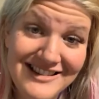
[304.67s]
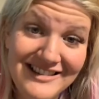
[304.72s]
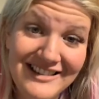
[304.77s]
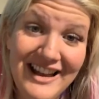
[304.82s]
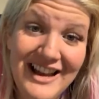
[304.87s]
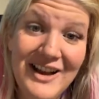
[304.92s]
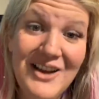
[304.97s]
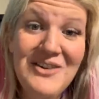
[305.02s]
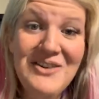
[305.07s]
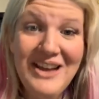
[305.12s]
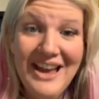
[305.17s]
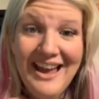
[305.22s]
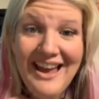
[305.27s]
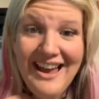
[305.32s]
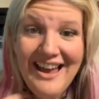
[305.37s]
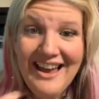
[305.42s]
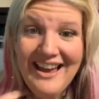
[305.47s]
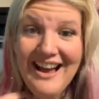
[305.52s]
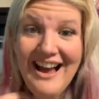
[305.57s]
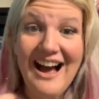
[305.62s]
Like,
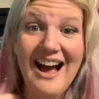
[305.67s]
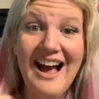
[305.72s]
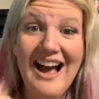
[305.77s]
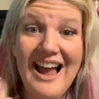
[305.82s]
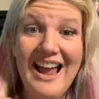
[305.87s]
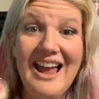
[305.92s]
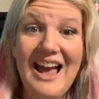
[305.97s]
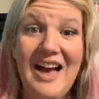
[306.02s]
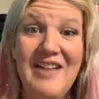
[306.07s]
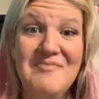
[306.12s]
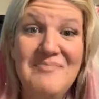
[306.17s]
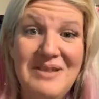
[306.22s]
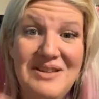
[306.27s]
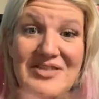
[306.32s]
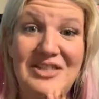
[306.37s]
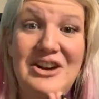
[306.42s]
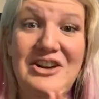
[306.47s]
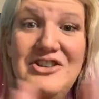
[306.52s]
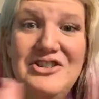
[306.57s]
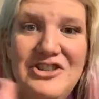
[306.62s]
okay, I have been
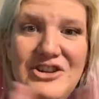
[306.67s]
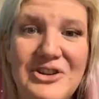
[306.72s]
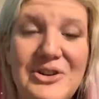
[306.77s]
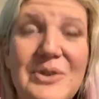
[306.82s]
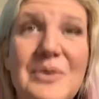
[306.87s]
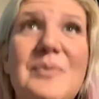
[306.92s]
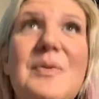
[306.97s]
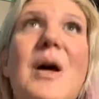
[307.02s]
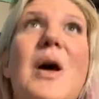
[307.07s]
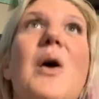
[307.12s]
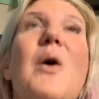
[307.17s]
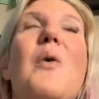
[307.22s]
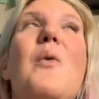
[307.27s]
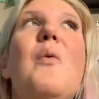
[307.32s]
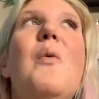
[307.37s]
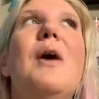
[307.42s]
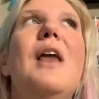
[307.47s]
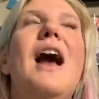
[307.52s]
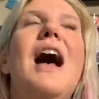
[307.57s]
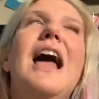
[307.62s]
there too.
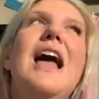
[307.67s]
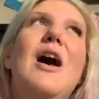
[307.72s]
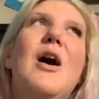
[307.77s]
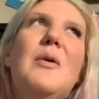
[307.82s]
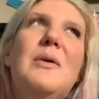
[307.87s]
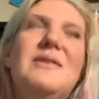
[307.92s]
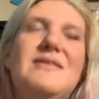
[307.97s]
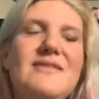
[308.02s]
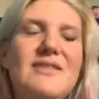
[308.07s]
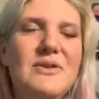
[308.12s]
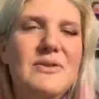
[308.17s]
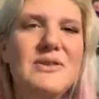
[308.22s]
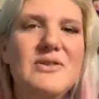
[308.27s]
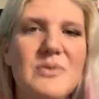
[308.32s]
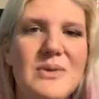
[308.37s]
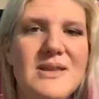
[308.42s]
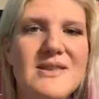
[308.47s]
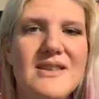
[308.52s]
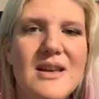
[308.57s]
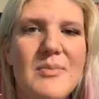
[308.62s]
What I always do is
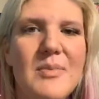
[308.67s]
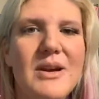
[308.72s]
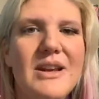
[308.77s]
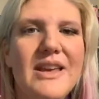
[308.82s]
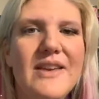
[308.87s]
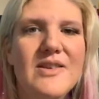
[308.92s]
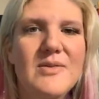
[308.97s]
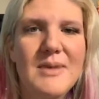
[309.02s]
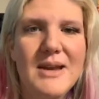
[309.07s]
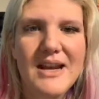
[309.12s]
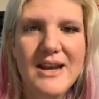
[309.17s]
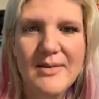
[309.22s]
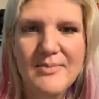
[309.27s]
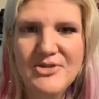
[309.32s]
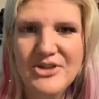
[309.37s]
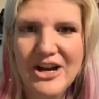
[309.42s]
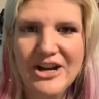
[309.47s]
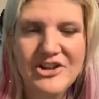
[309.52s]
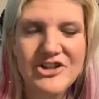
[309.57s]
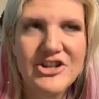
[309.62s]
when someone gives me an
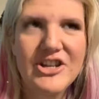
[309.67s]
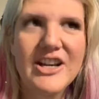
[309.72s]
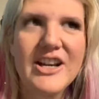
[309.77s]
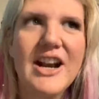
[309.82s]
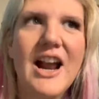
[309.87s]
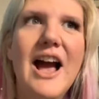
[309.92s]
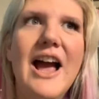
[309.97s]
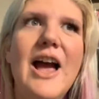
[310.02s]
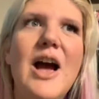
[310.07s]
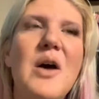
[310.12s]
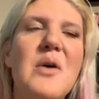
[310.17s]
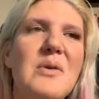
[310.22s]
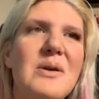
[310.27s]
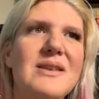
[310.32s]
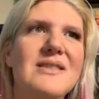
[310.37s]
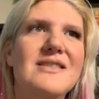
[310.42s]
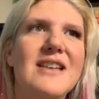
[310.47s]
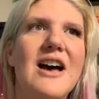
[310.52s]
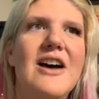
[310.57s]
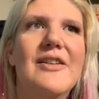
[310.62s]
objection, I
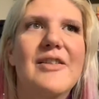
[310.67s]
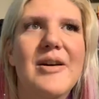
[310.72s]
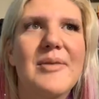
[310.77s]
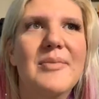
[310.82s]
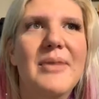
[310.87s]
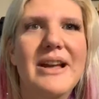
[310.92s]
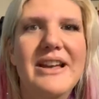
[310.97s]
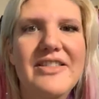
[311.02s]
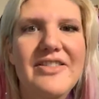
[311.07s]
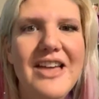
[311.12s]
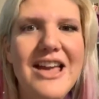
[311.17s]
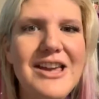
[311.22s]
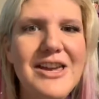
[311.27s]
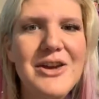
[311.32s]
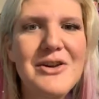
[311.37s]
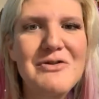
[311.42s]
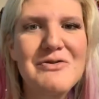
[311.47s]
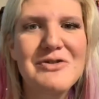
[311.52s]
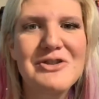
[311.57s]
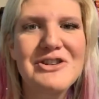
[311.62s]
always tell them, like, thank
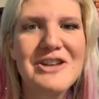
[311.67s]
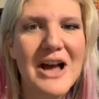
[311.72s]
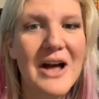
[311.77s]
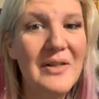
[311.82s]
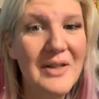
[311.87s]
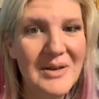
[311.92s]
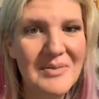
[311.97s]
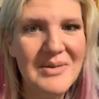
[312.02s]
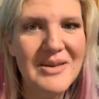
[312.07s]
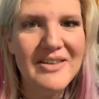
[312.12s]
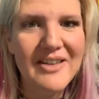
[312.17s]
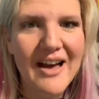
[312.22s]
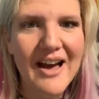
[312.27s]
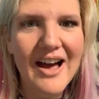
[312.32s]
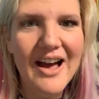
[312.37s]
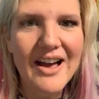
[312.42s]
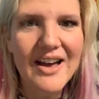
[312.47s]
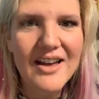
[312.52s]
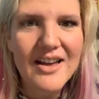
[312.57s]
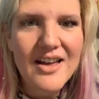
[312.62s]
you for telling me
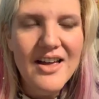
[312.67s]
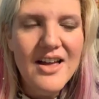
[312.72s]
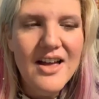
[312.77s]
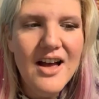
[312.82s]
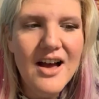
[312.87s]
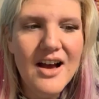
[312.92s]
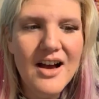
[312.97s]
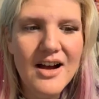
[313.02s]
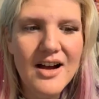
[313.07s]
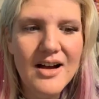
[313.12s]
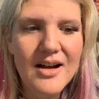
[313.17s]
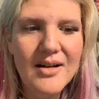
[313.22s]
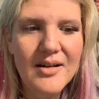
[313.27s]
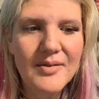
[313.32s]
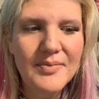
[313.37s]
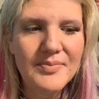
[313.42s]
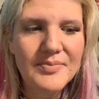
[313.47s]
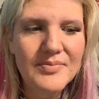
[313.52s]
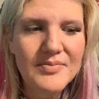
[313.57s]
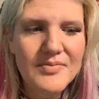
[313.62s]
that.
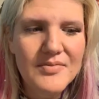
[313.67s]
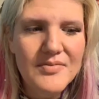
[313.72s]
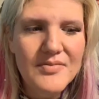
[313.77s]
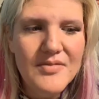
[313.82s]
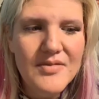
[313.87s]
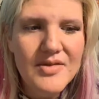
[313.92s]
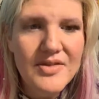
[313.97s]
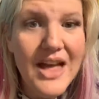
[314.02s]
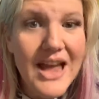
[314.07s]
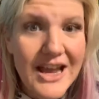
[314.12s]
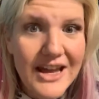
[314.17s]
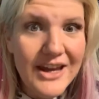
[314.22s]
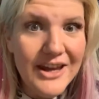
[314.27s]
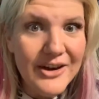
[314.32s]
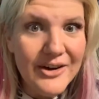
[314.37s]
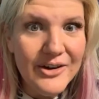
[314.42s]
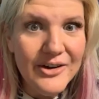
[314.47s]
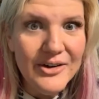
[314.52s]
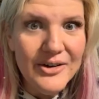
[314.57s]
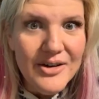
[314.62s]
Thank
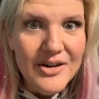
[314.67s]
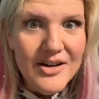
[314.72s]
you